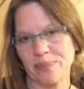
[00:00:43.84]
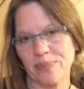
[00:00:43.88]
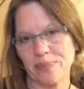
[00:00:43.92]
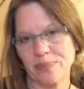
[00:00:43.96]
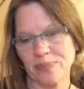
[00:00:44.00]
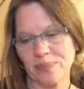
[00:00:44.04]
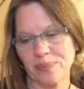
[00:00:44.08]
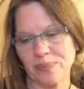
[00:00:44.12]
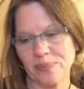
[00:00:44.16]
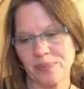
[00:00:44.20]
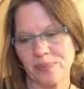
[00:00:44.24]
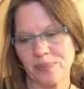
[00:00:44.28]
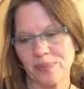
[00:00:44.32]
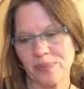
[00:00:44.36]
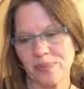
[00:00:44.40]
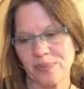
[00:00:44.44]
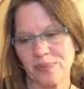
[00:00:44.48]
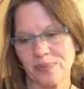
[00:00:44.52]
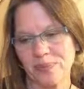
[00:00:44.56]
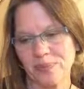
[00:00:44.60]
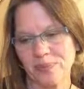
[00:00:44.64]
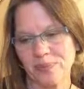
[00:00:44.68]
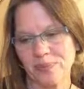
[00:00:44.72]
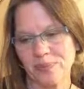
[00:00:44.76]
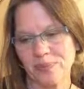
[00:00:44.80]

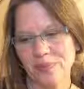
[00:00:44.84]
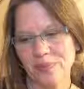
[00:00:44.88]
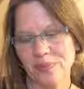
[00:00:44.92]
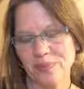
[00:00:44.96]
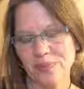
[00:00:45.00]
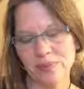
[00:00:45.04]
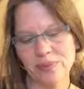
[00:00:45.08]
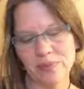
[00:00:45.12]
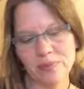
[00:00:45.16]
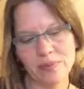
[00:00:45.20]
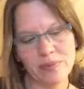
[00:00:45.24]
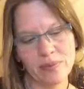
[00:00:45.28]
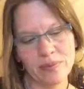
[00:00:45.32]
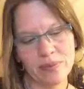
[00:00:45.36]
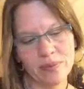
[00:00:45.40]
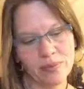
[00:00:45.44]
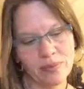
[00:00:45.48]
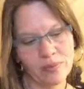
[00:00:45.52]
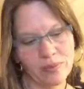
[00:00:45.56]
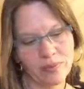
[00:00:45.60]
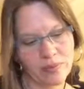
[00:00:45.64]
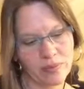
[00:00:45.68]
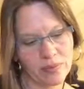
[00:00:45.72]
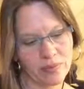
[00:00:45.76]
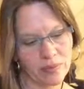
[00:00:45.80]

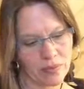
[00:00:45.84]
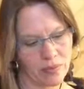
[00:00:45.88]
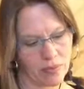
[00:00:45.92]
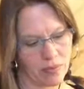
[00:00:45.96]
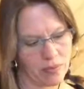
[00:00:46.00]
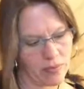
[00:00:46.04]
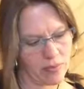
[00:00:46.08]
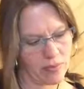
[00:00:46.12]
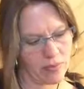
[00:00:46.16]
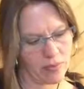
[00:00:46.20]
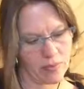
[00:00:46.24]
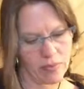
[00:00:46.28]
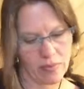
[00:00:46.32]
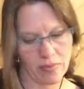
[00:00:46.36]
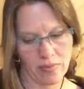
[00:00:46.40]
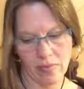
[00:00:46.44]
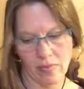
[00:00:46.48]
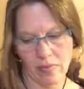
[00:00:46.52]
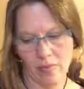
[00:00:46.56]
Nobody speaks.